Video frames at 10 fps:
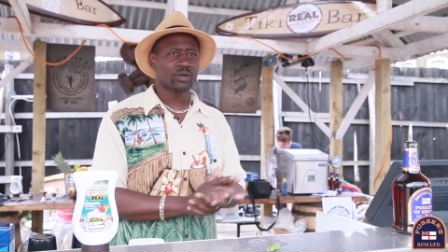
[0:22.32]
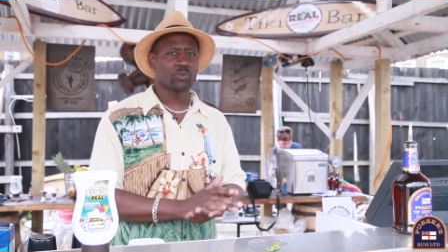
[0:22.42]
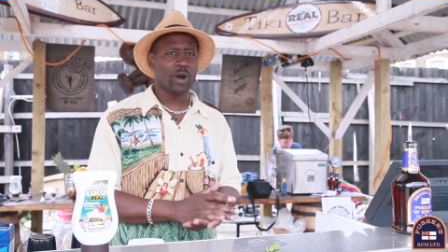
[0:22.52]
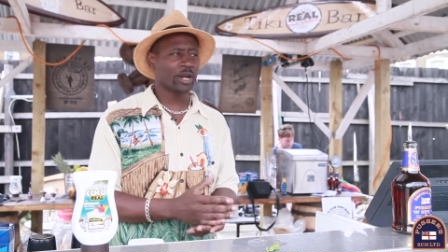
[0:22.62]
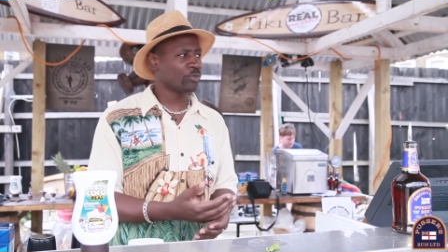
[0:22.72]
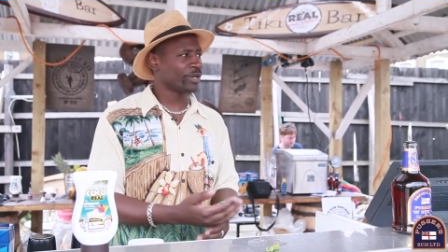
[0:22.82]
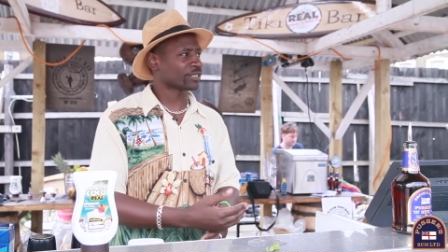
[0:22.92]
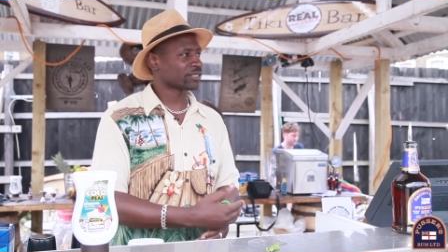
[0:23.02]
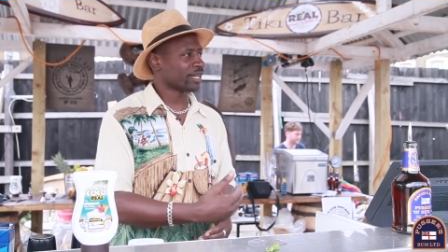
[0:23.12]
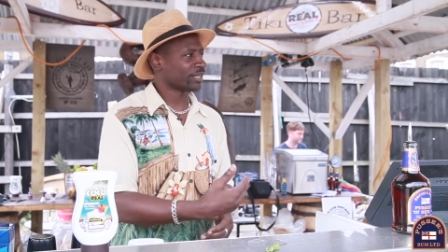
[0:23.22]
why don't we
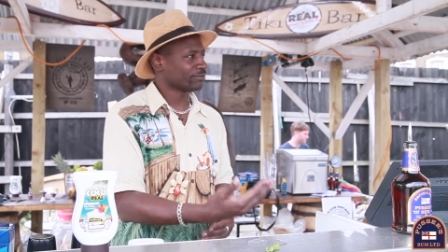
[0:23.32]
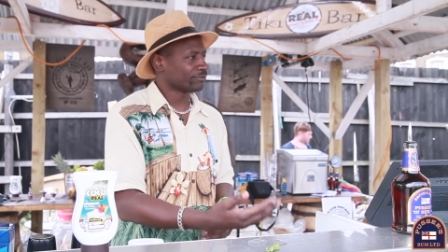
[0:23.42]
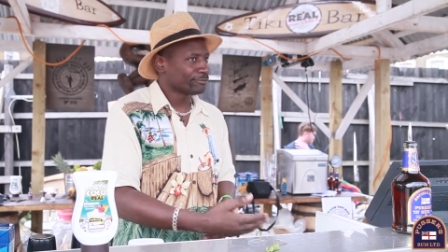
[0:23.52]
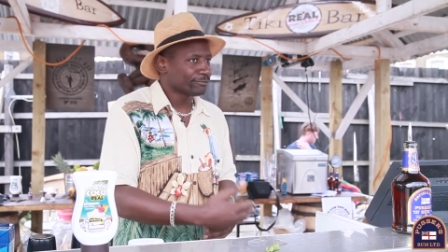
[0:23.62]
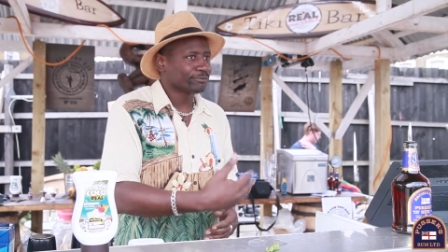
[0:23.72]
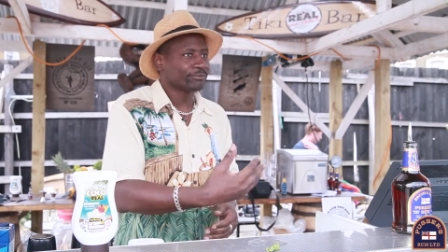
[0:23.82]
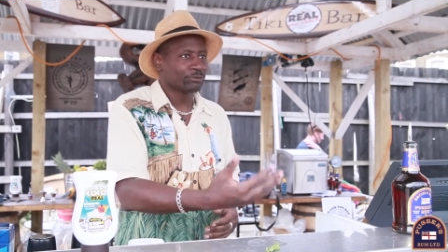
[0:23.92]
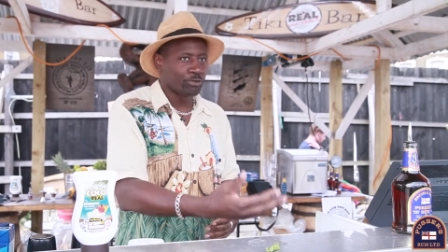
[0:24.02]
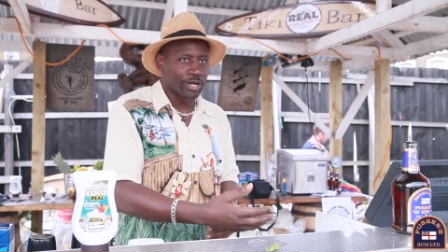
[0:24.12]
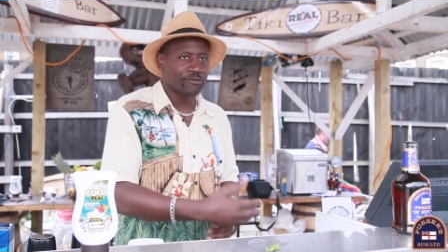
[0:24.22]
just like
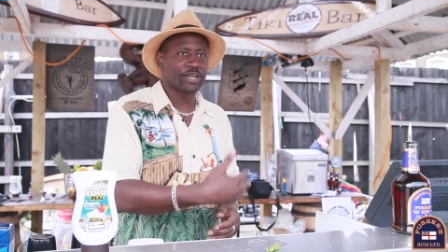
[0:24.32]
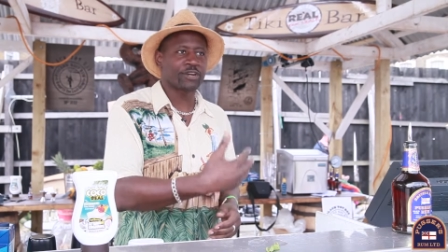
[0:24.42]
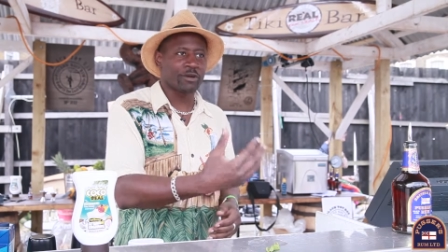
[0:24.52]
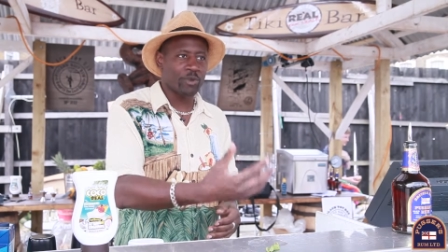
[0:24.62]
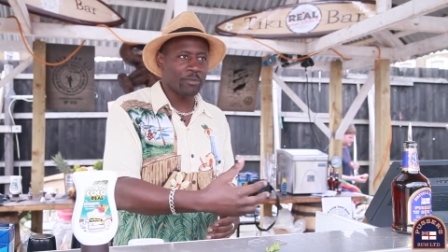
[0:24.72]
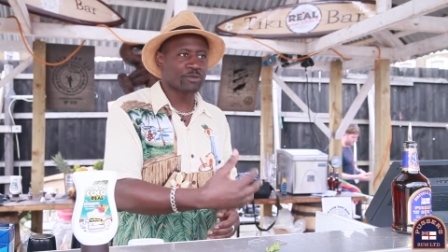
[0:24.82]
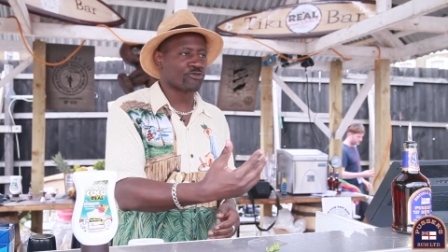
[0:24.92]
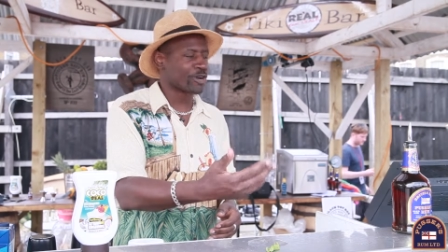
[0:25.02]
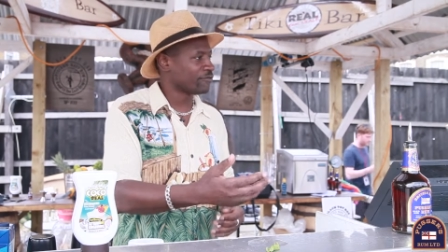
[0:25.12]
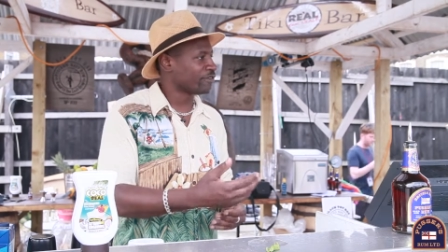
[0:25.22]
reinvigorate, why don't we
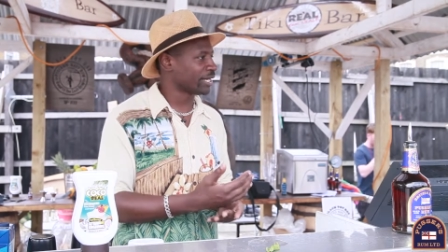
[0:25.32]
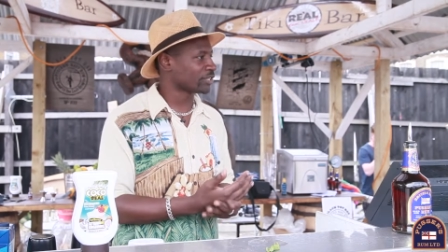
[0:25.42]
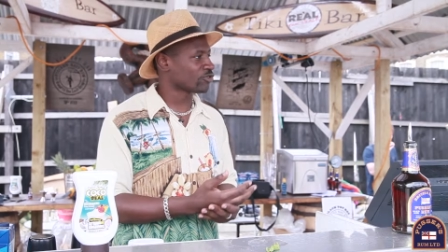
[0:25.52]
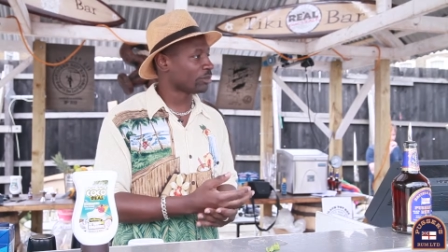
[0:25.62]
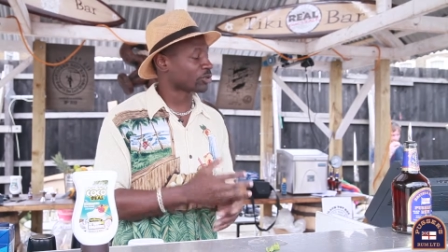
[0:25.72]
reinvent this rum?